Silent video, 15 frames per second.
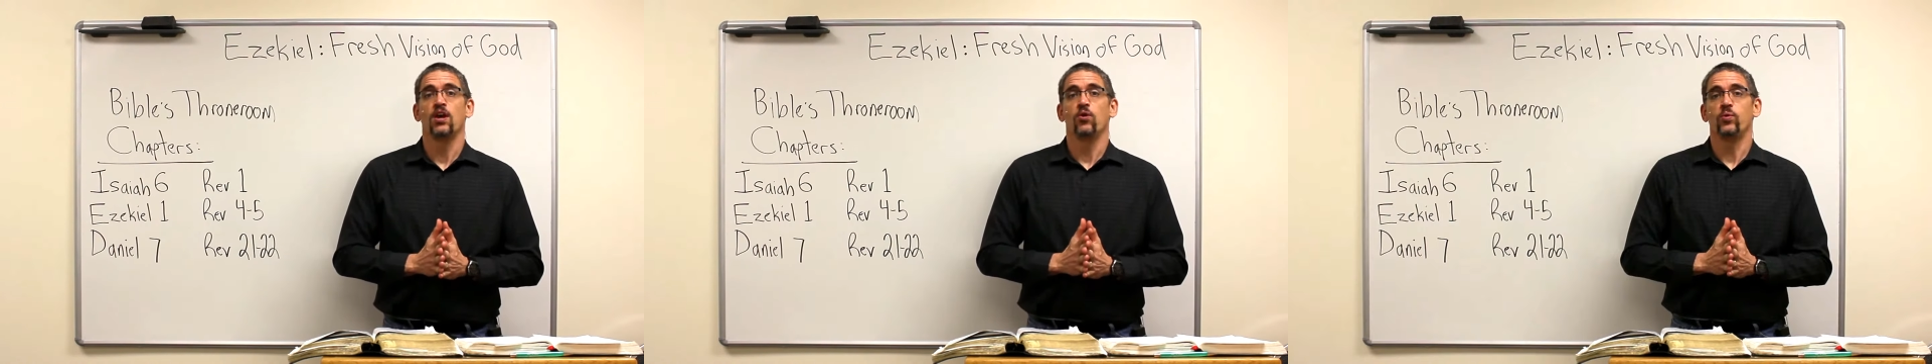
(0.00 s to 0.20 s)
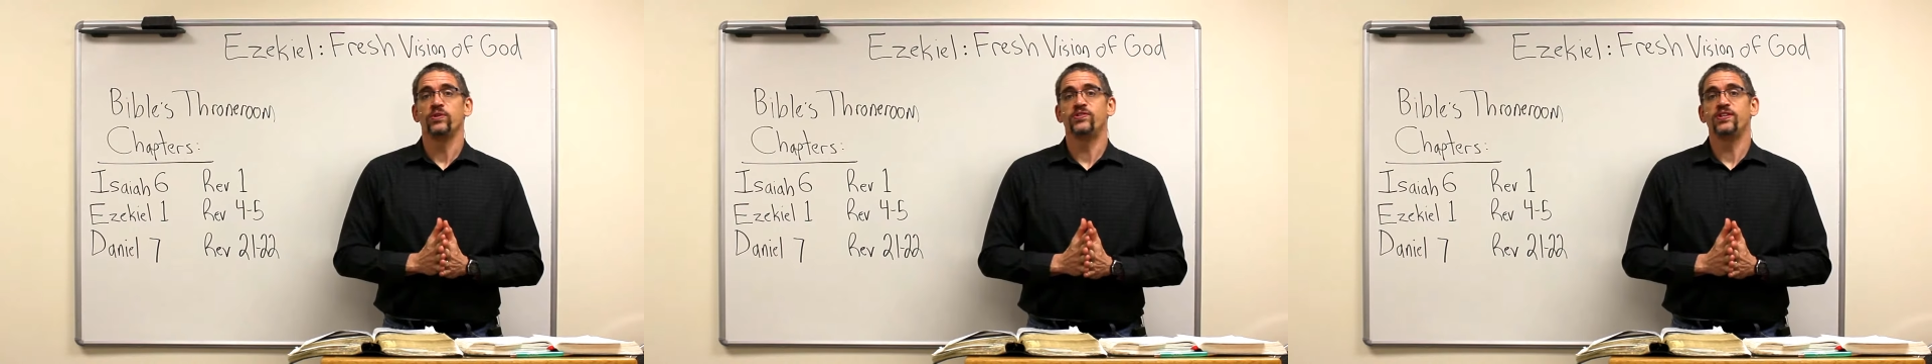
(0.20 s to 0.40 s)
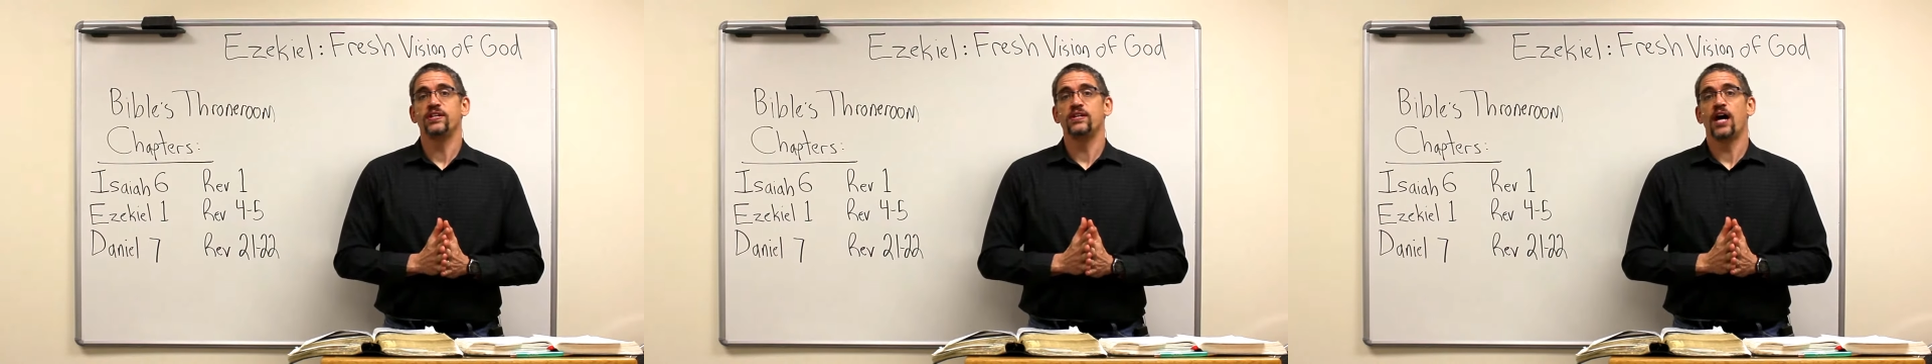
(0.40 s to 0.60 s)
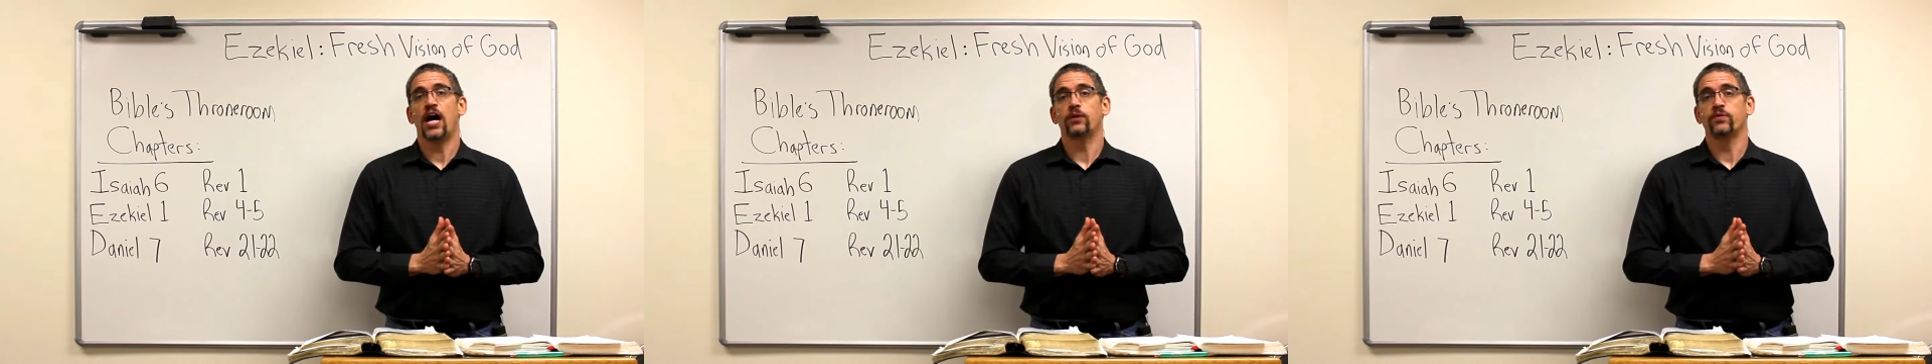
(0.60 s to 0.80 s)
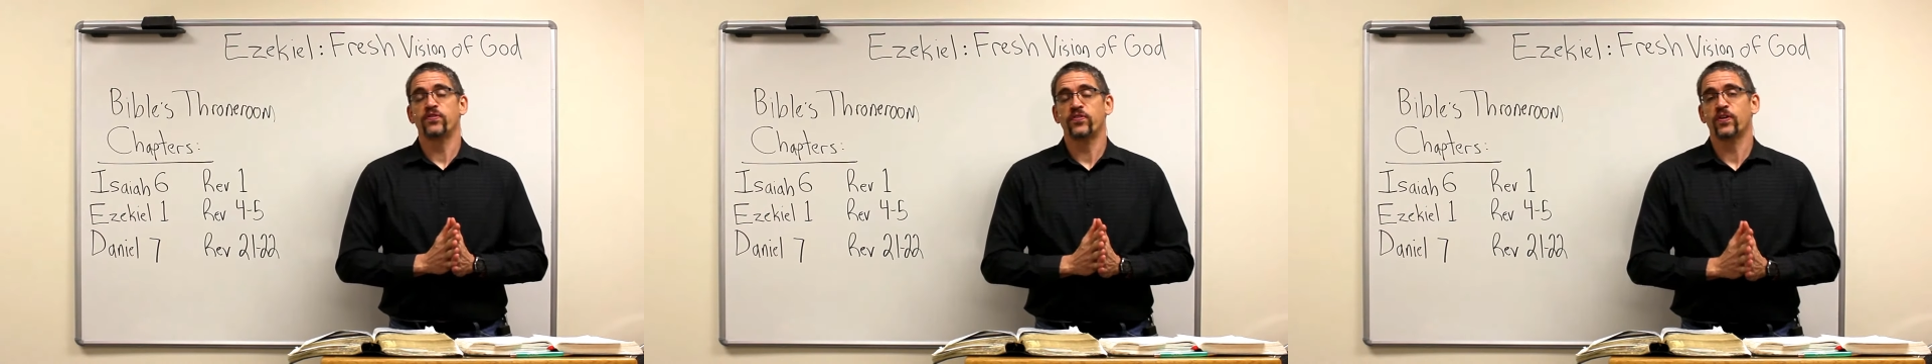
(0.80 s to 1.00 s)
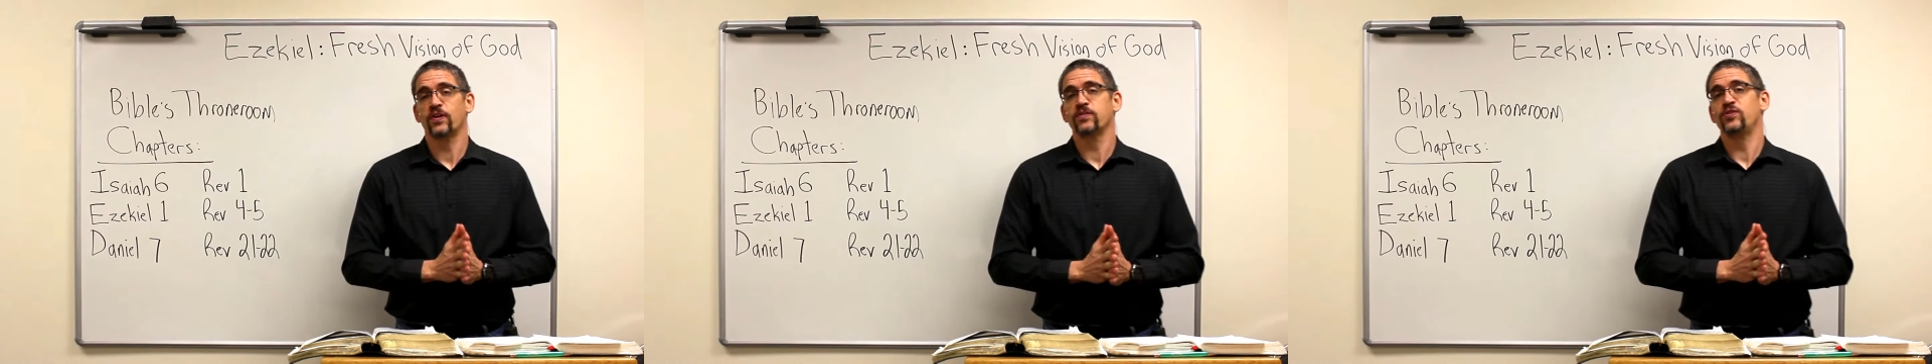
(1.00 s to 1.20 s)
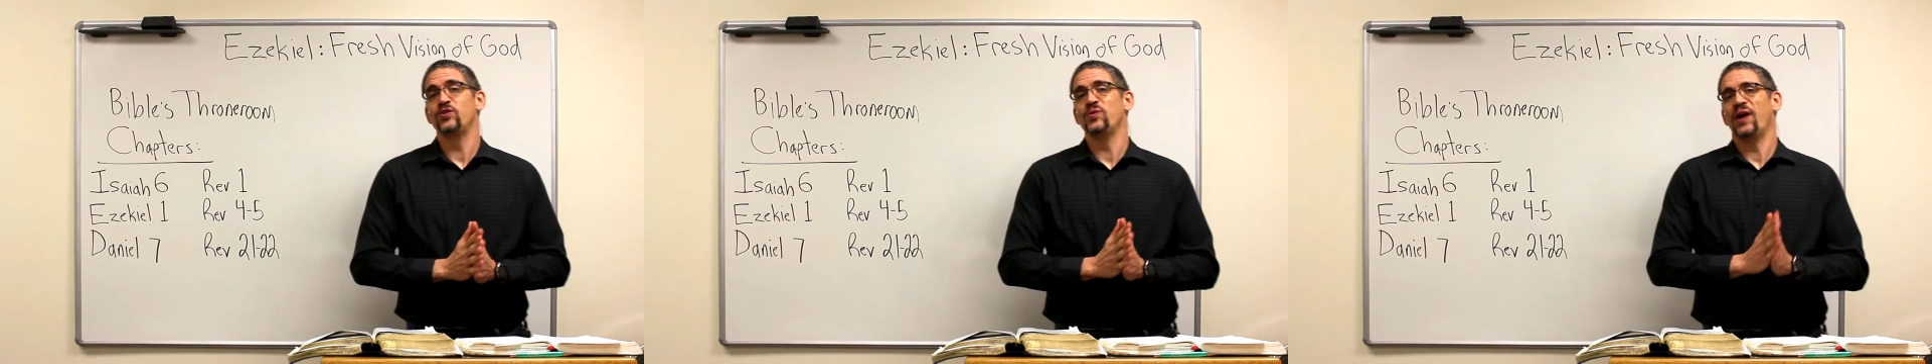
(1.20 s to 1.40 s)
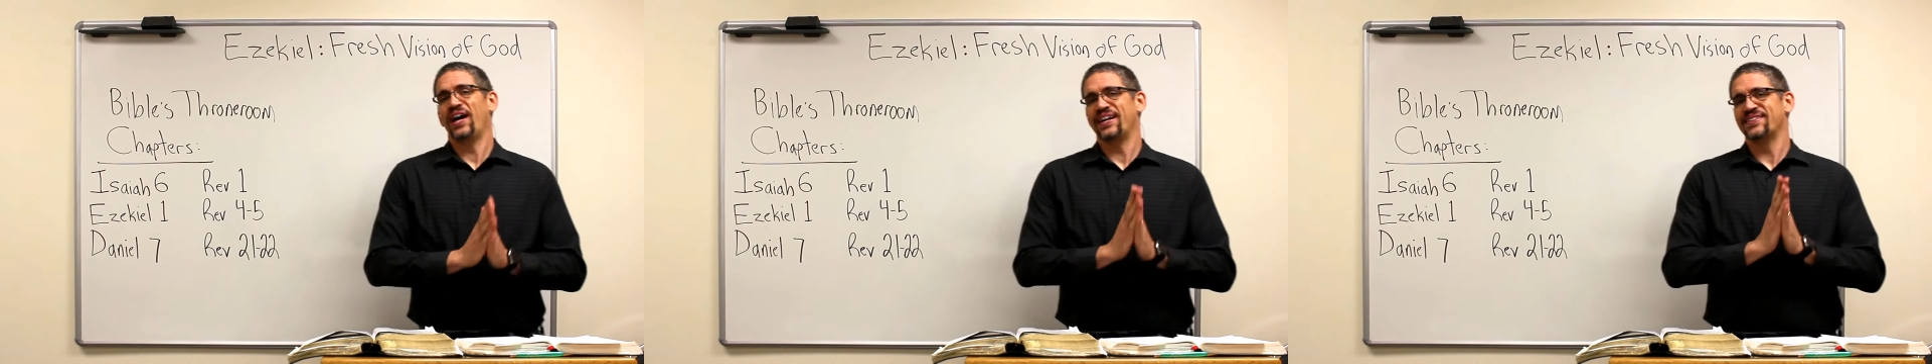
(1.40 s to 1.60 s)
we see God referred
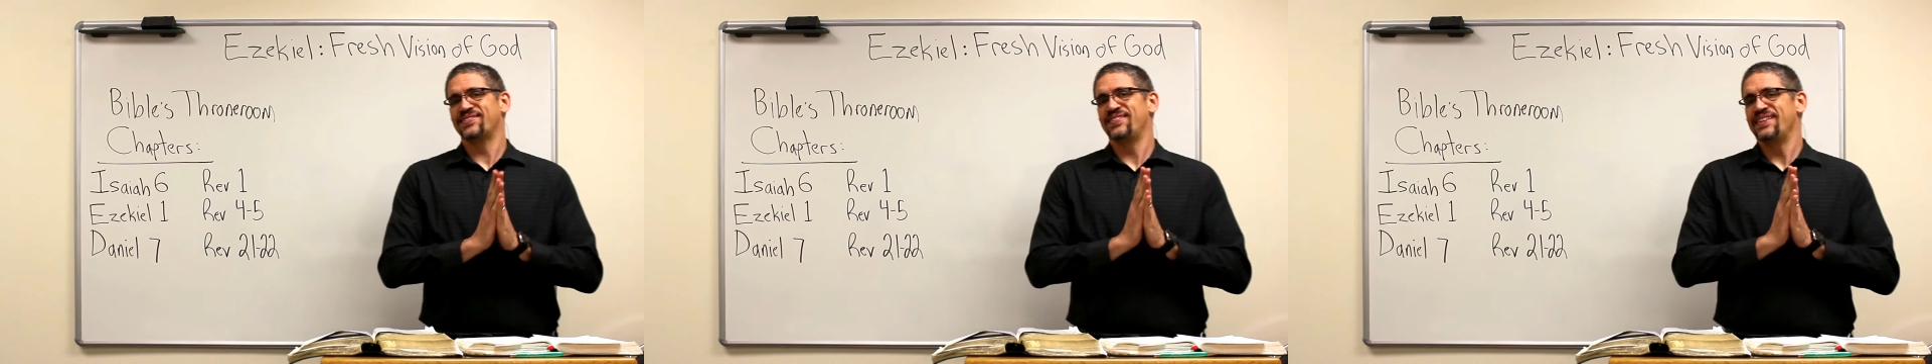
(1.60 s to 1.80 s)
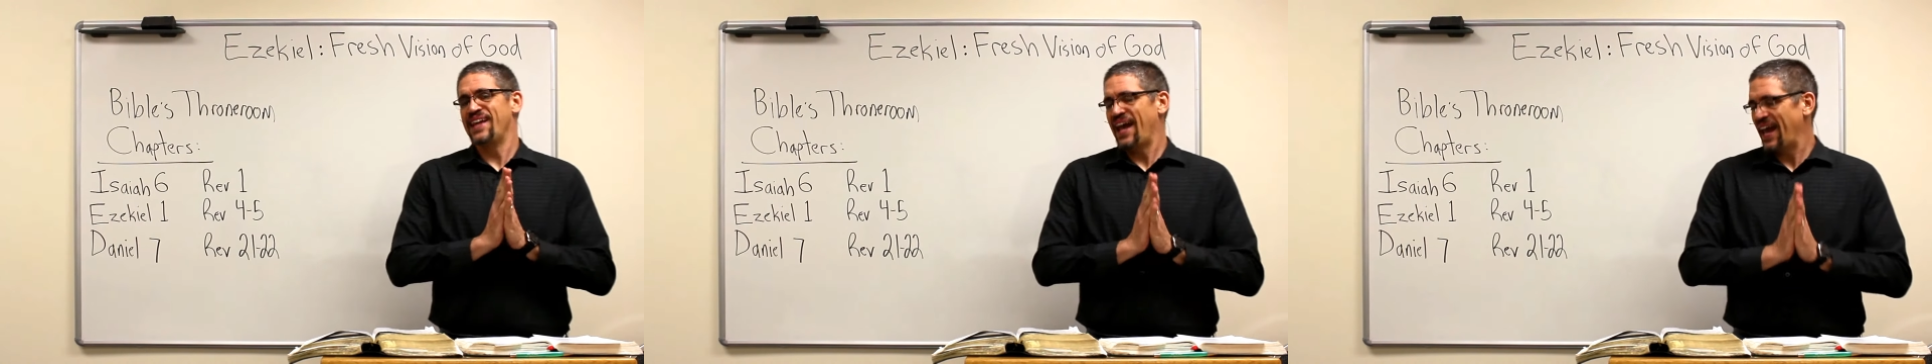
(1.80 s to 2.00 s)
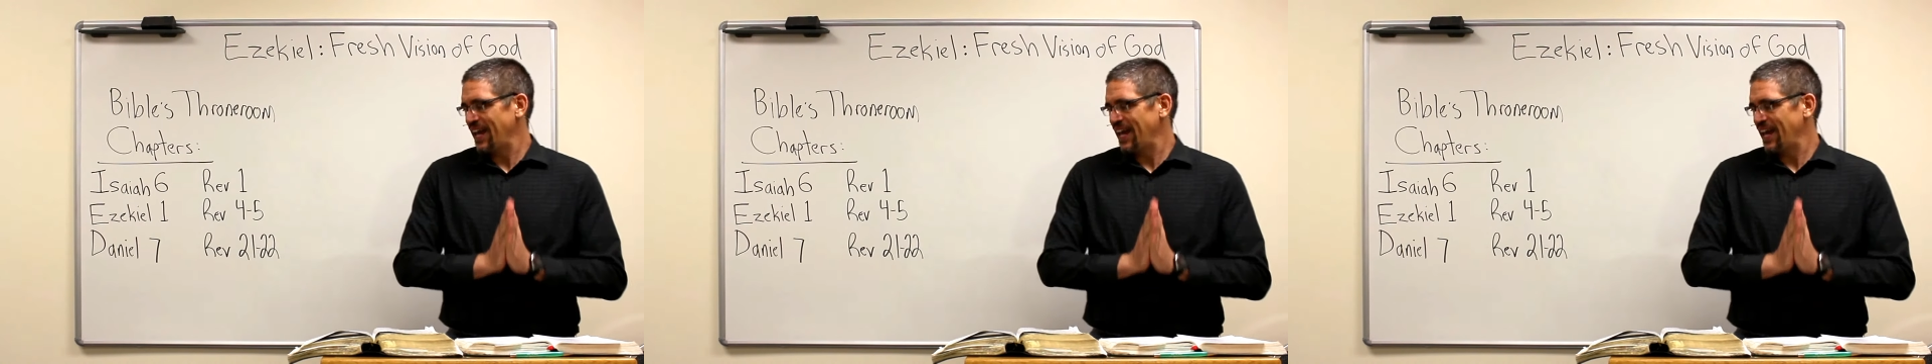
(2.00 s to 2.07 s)
to as the